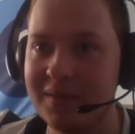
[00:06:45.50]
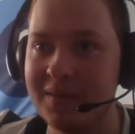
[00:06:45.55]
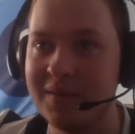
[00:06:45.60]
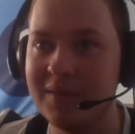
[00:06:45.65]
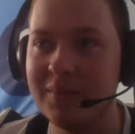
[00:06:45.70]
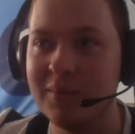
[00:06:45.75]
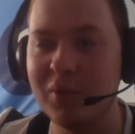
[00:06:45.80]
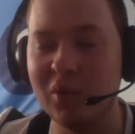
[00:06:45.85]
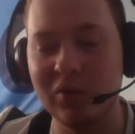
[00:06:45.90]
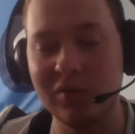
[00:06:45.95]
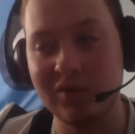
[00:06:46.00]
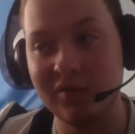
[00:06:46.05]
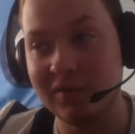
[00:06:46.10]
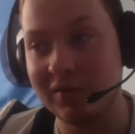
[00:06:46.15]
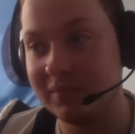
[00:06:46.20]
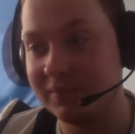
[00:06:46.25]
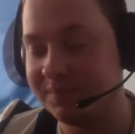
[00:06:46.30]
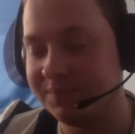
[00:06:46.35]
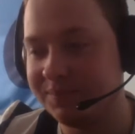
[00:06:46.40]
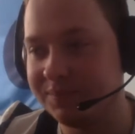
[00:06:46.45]
But
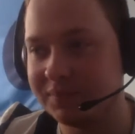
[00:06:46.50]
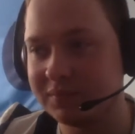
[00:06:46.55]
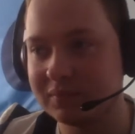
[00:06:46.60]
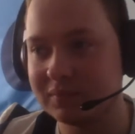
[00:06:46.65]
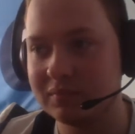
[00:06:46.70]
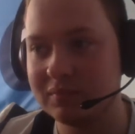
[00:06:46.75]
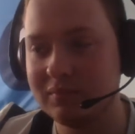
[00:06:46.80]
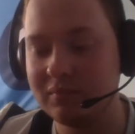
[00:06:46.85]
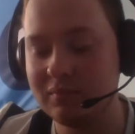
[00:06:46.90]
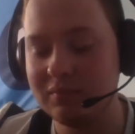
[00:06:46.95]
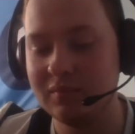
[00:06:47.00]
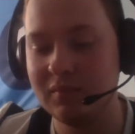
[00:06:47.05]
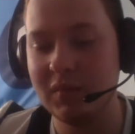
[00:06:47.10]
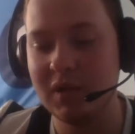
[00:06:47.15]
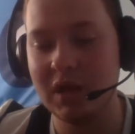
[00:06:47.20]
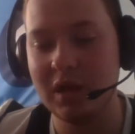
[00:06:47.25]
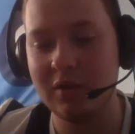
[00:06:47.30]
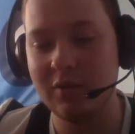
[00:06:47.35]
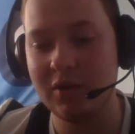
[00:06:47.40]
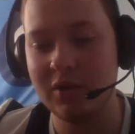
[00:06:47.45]

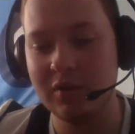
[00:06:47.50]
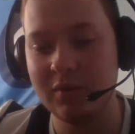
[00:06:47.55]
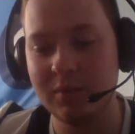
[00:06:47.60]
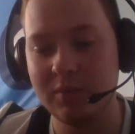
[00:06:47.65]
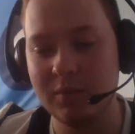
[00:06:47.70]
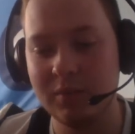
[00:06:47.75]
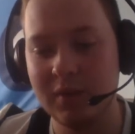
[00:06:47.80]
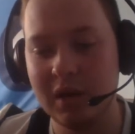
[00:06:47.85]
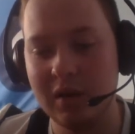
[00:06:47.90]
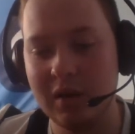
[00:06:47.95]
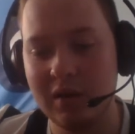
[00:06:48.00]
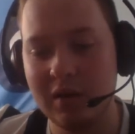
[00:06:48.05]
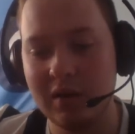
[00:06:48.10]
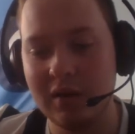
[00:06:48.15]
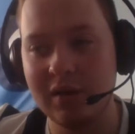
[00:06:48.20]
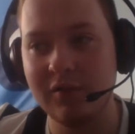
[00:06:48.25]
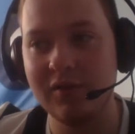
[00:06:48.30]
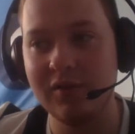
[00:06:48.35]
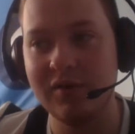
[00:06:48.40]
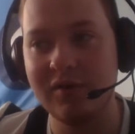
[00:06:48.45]
anyways,
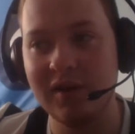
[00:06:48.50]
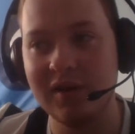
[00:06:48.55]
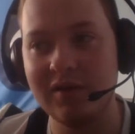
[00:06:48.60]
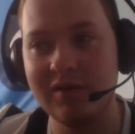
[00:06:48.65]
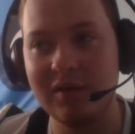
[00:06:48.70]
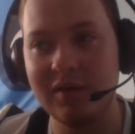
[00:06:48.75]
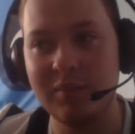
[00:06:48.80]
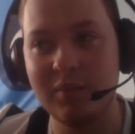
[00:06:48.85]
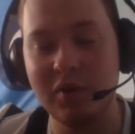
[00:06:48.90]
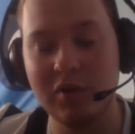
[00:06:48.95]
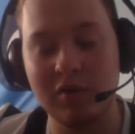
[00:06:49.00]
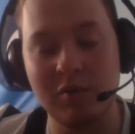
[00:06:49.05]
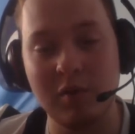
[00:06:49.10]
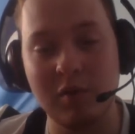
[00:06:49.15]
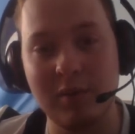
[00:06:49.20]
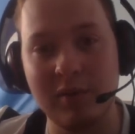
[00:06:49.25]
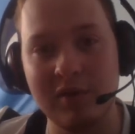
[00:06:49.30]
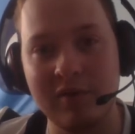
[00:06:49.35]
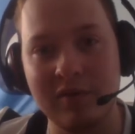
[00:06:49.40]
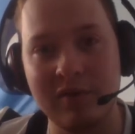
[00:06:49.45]
give Sigurdsson, puts up a
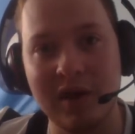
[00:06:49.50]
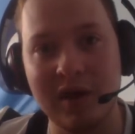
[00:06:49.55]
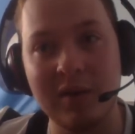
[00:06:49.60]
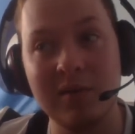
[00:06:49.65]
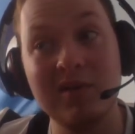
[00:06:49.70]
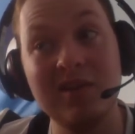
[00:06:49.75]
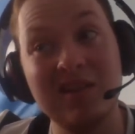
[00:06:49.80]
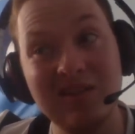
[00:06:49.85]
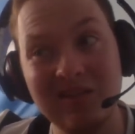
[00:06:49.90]
bit of a fight.